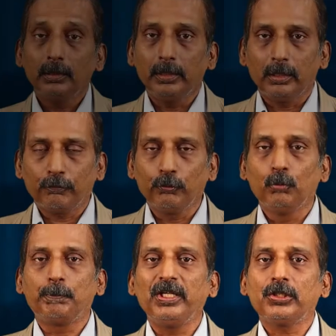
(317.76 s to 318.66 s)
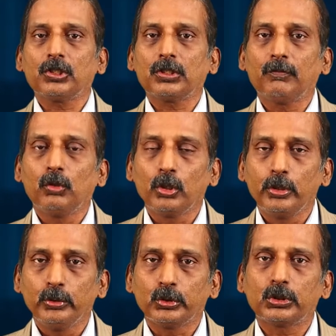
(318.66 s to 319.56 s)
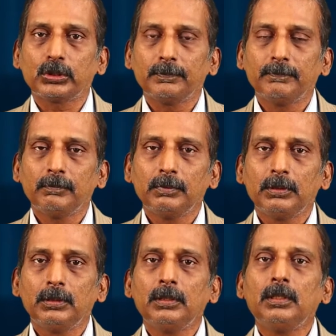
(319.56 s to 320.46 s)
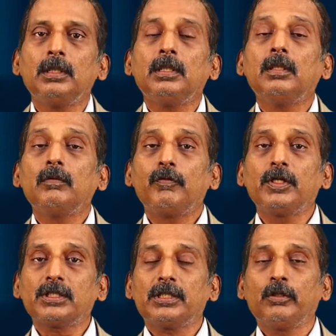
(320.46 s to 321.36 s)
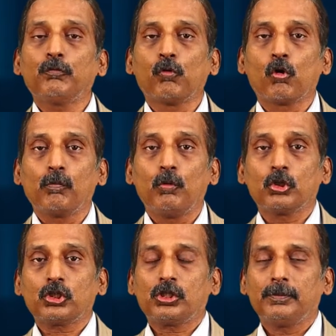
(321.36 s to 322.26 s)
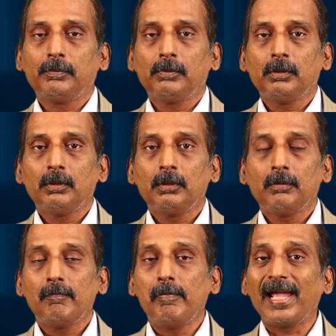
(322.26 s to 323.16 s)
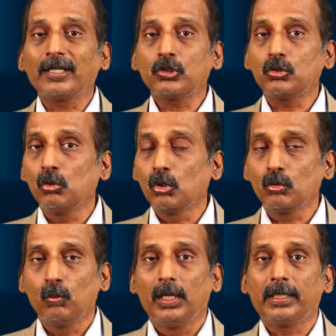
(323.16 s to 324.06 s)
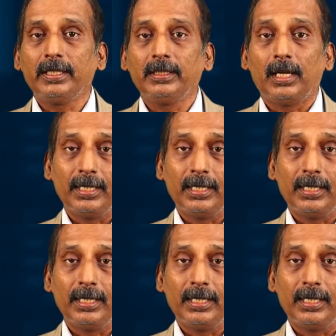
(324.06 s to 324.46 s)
There are a few pieces of good news. First and foremost, banks don't work in